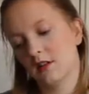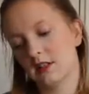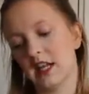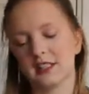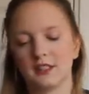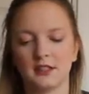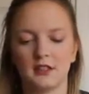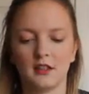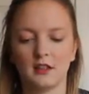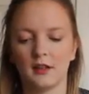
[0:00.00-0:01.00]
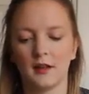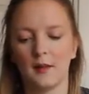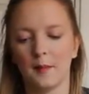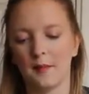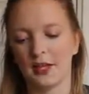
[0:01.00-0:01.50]
Yes,
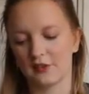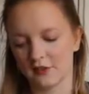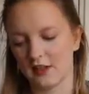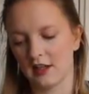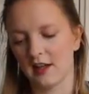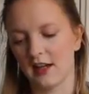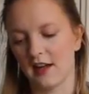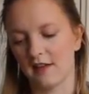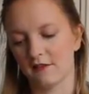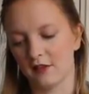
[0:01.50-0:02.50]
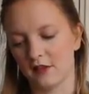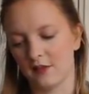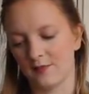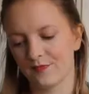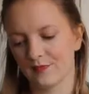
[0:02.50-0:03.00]
but they have
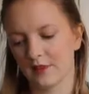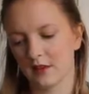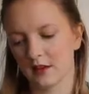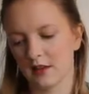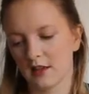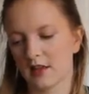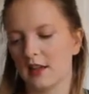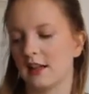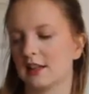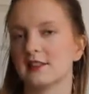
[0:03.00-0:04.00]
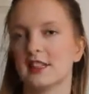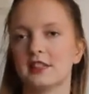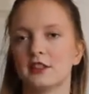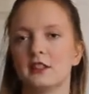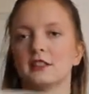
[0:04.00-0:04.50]
like it
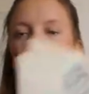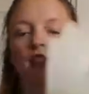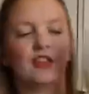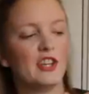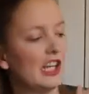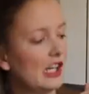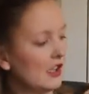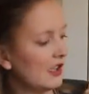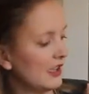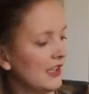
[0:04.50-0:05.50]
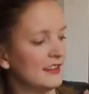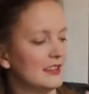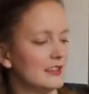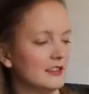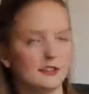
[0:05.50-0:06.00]
says just there, and there
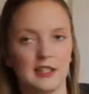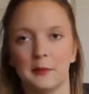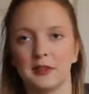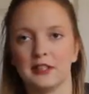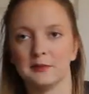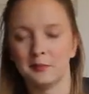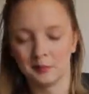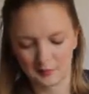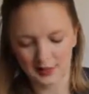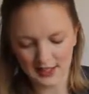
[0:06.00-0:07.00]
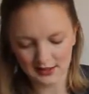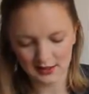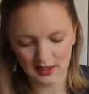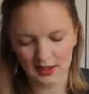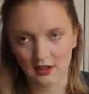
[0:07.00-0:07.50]
is empty space
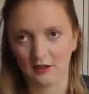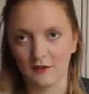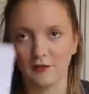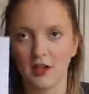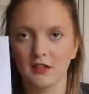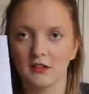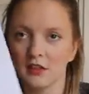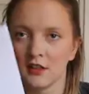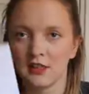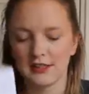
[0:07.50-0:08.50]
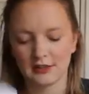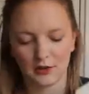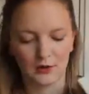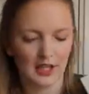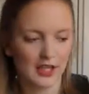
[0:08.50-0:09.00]
like on the front.
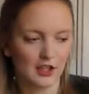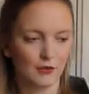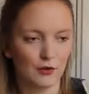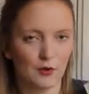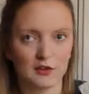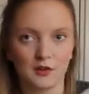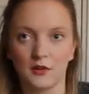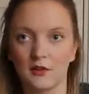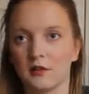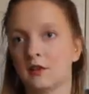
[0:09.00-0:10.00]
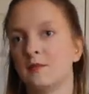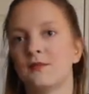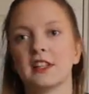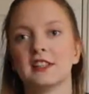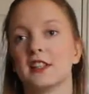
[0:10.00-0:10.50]
So like if you want to
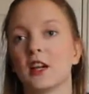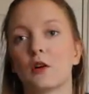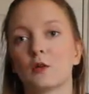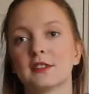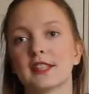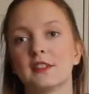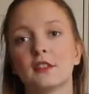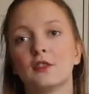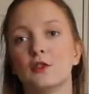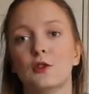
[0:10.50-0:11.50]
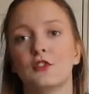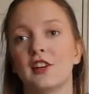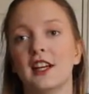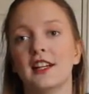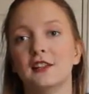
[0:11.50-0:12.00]
send a Hogwarts letter to your
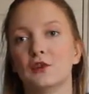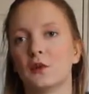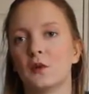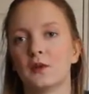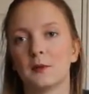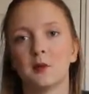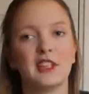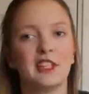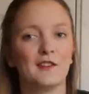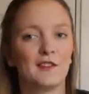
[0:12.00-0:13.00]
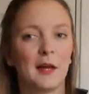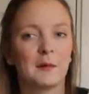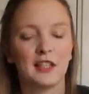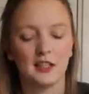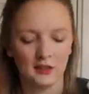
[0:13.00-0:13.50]
friend or someone in your
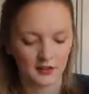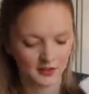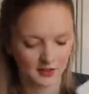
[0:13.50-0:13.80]
family,